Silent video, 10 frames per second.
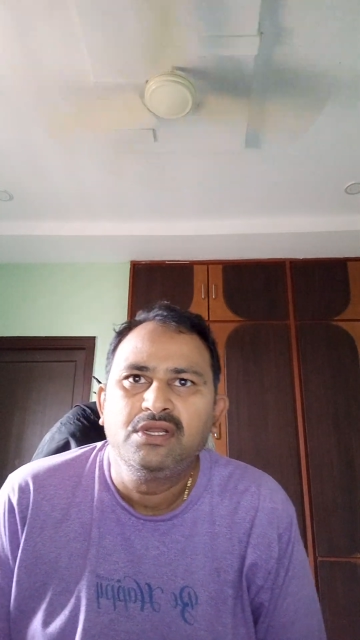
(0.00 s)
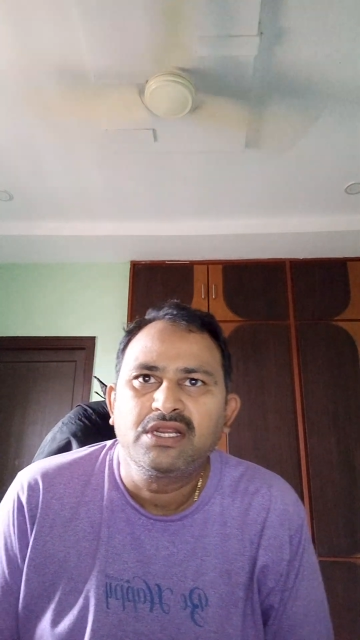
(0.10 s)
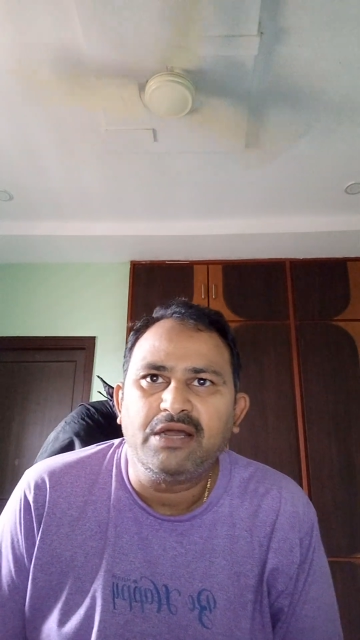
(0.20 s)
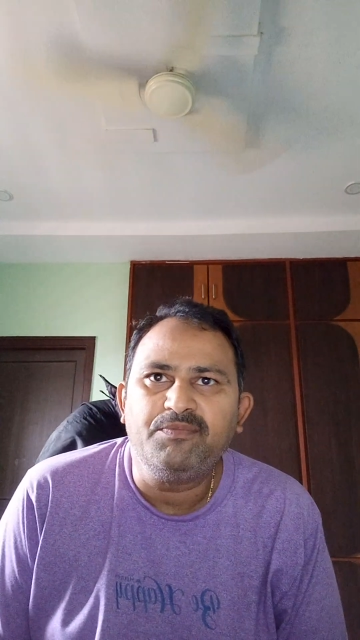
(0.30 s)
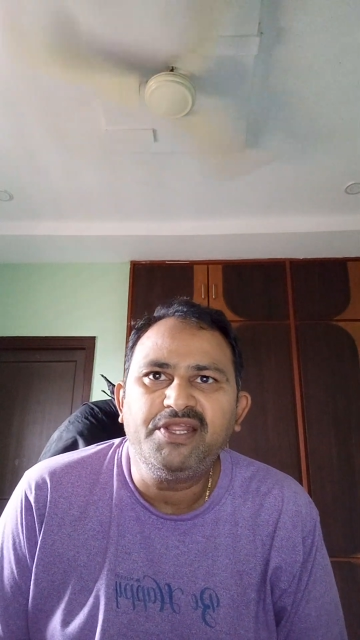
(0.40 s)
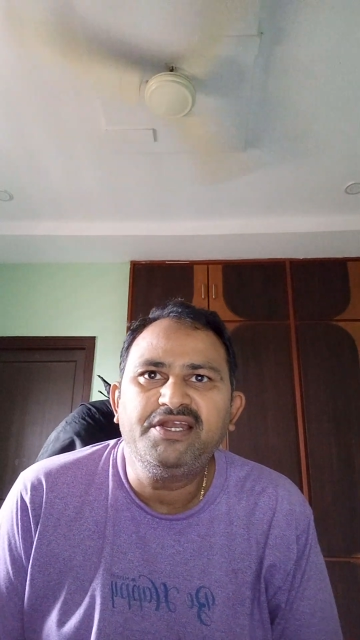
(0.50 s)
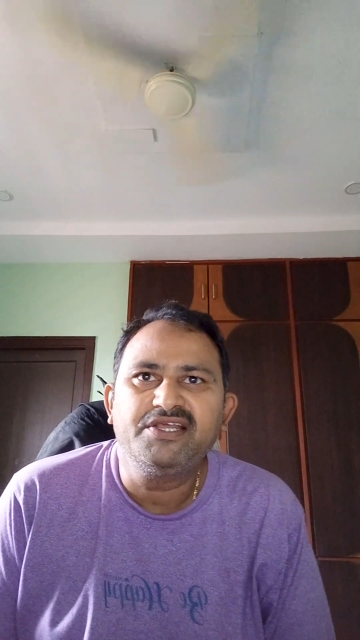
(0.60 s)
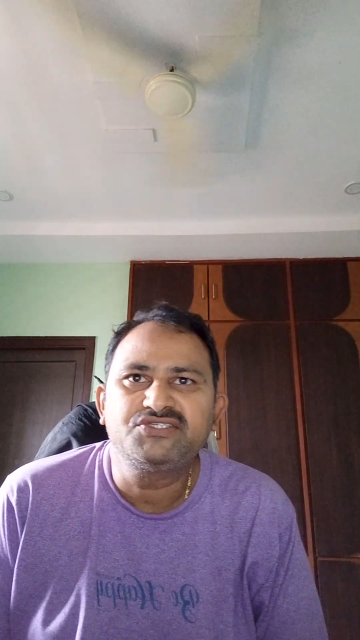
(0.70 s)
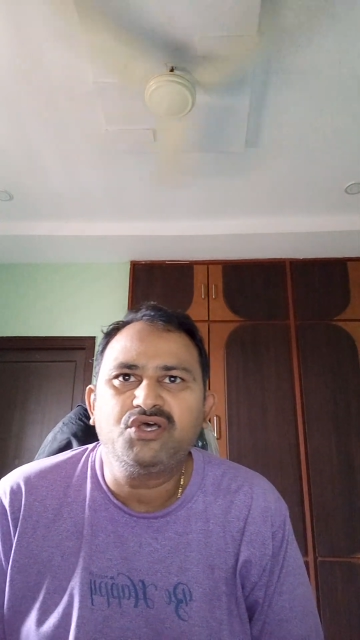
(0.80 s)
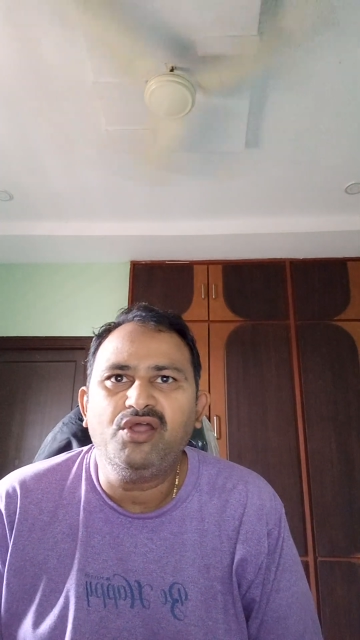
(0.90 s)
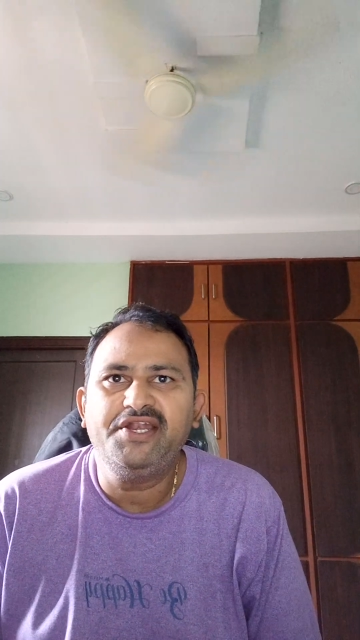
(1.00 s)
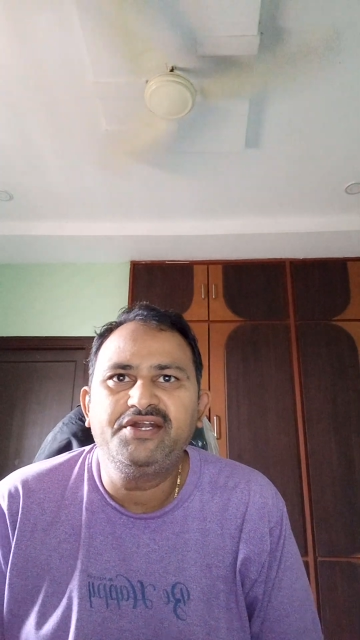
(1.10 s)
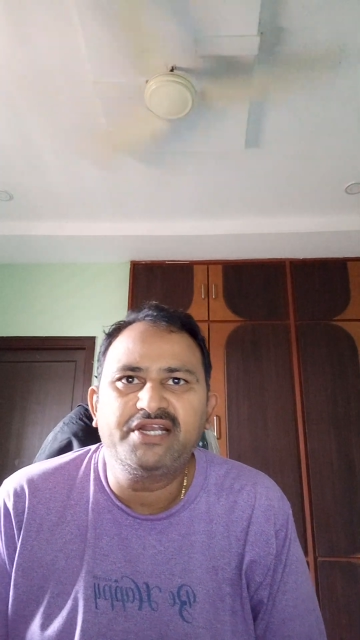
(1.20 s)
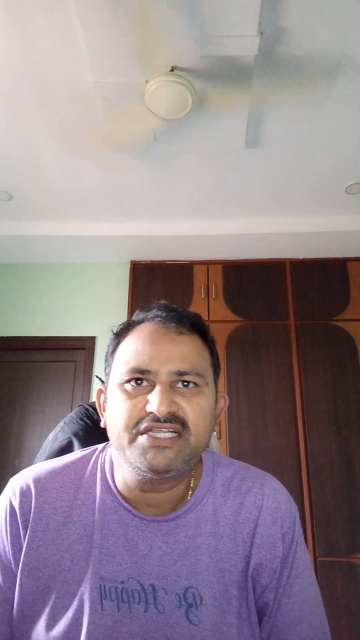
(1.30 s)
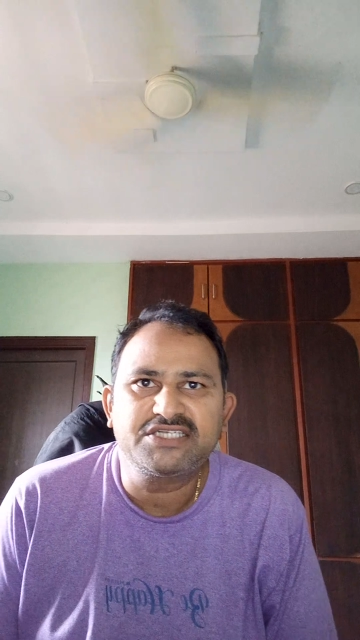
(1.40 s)
complete a
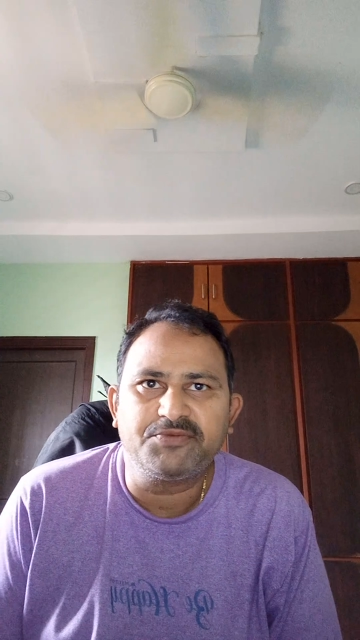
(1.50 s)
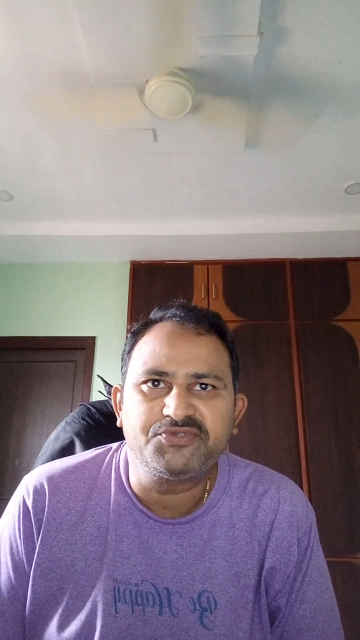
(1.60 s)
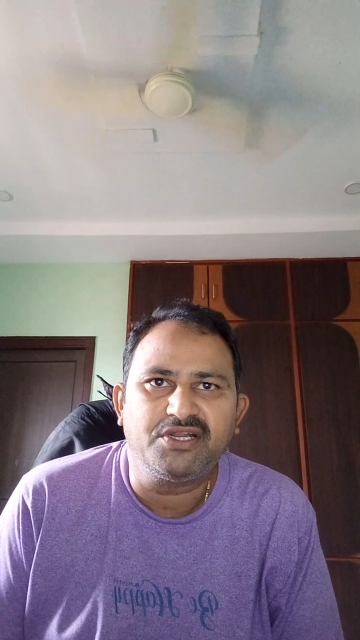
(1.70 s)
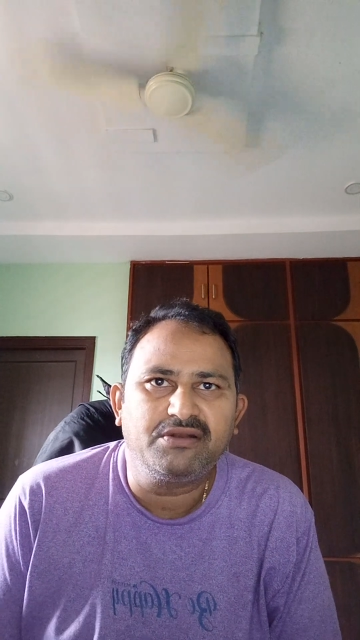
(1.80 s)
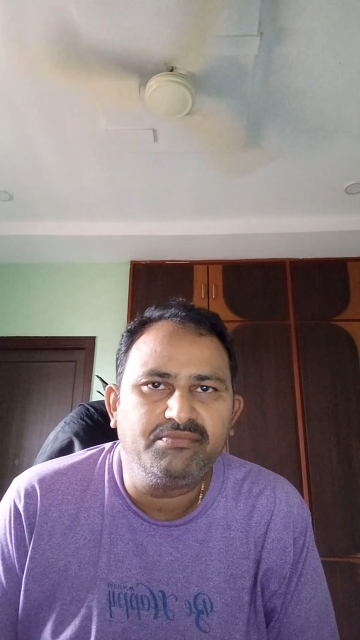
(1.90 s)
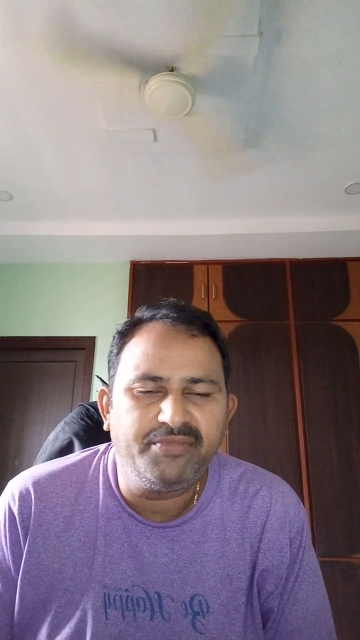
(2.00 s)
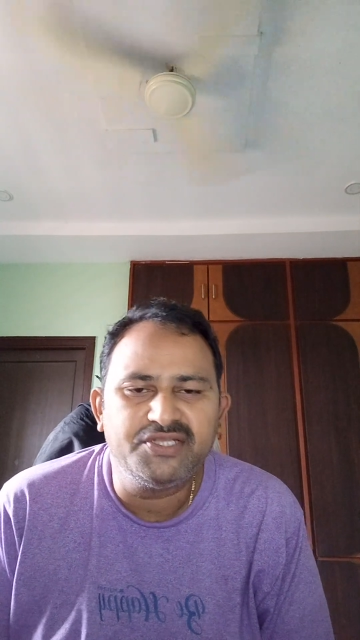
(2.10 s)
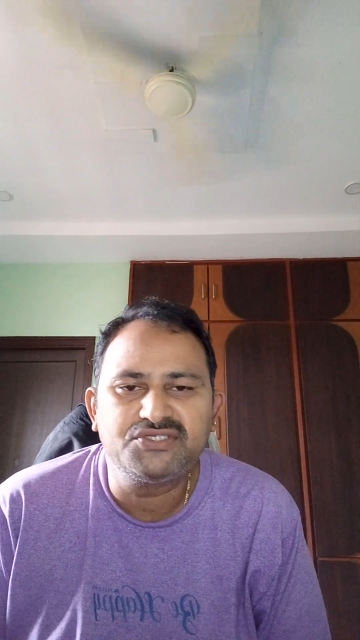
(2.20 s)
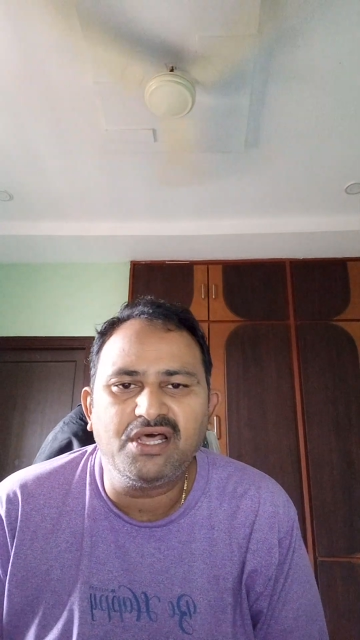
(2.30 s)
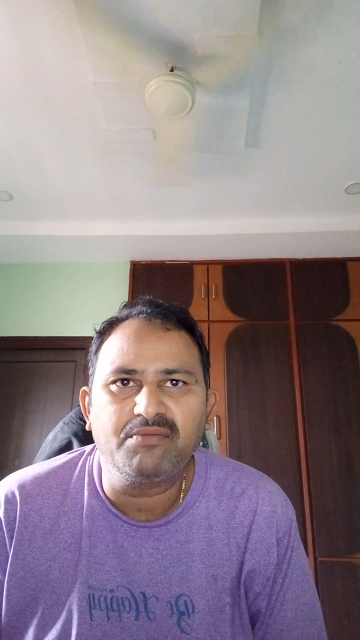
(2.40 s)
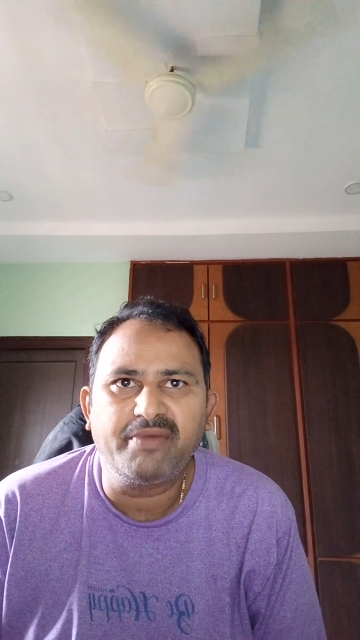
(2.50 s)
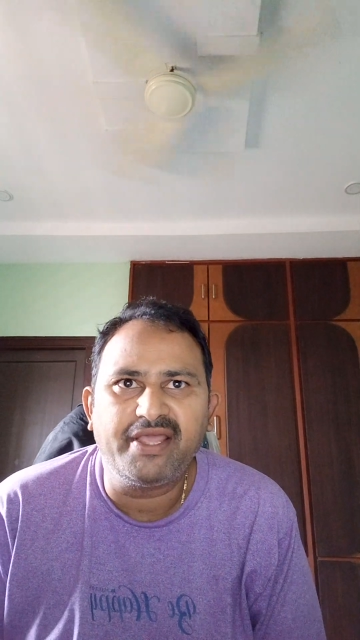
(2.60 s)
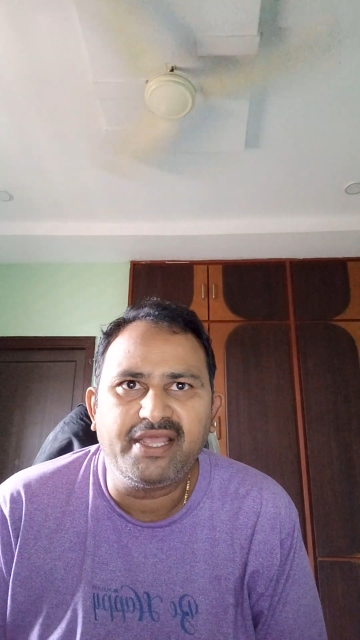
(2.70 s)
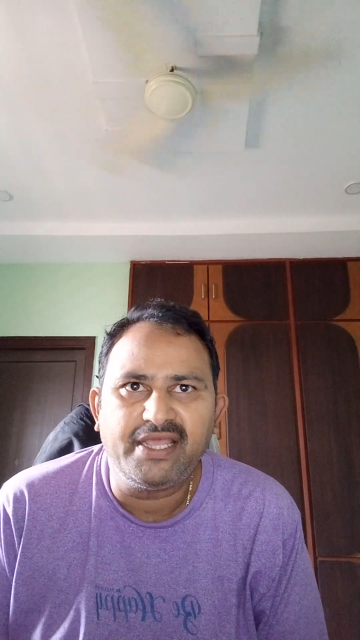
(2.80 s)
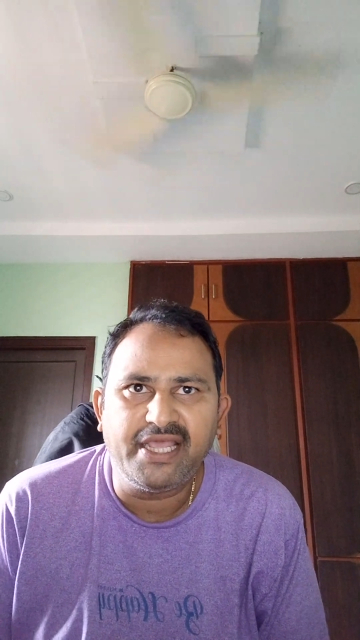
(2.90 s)
solid transcription based on my